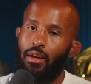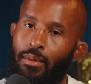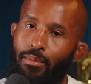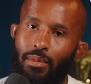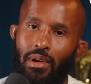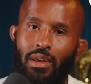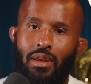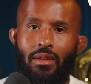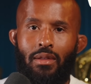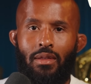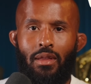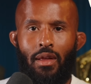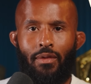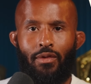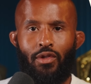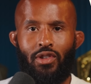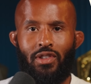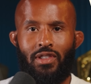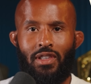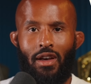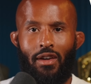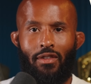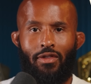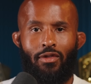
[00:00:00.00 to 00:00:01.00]
Make you love
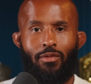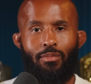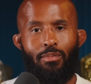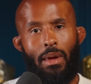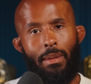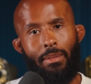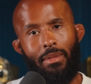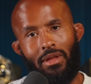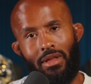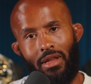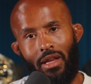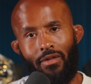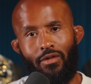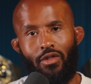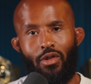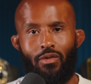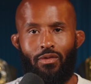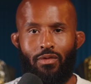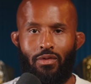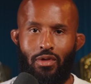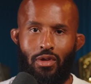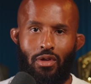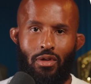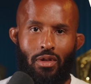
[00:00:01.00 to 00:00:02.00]
yourself. Maybe love
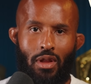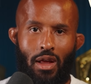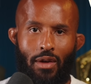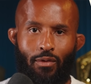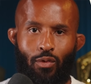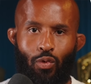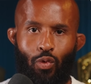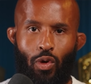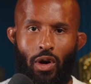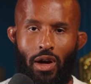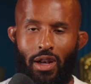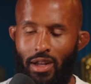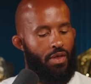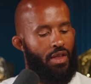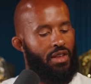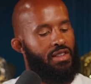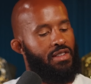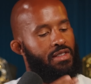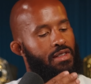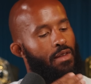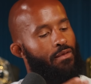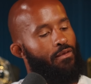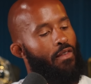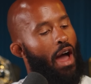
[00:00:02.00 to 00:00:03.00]
your loved one. This
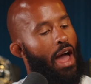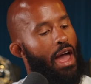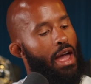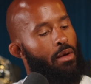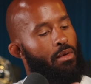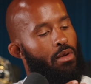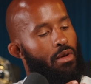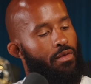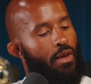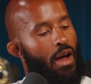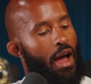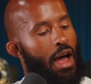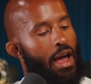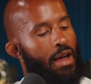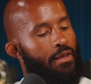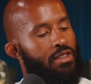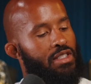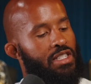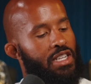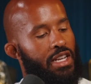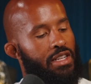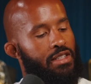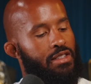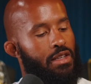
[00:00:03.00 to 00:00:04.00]
is the VIIA Revive
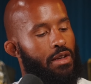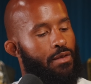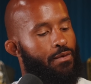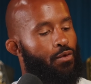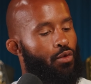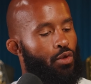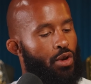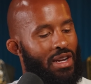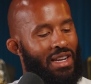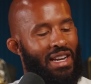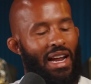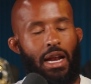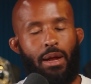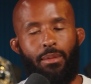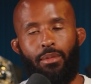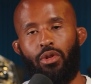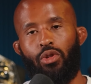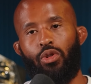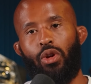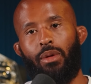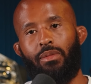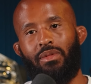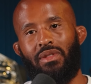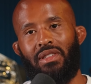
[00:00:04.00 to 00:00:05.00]
THC free 90
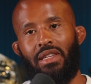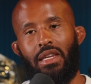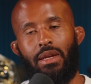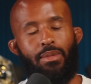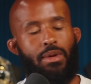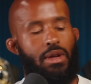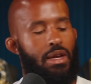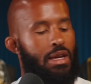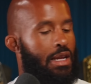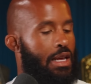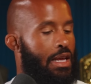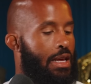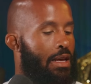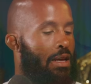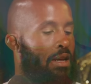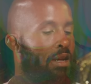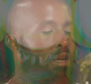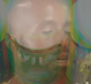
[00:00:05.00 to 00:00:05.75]
milligrams of CBD.